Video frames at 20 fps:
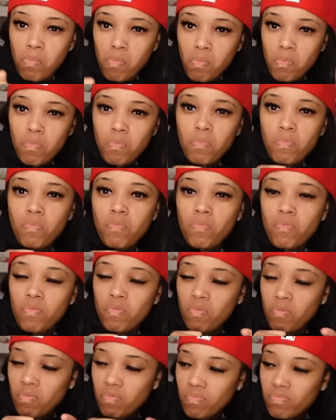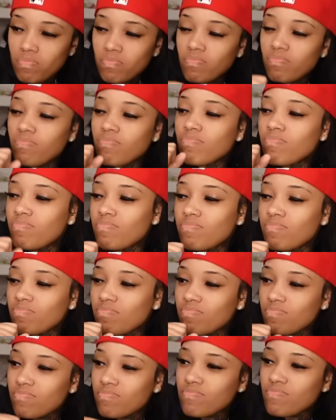
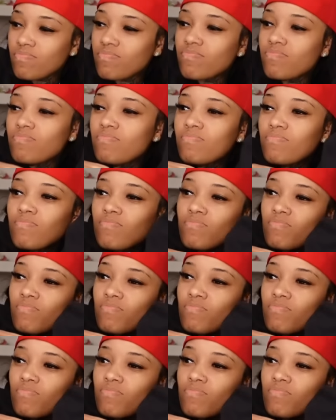The person shown says nothing.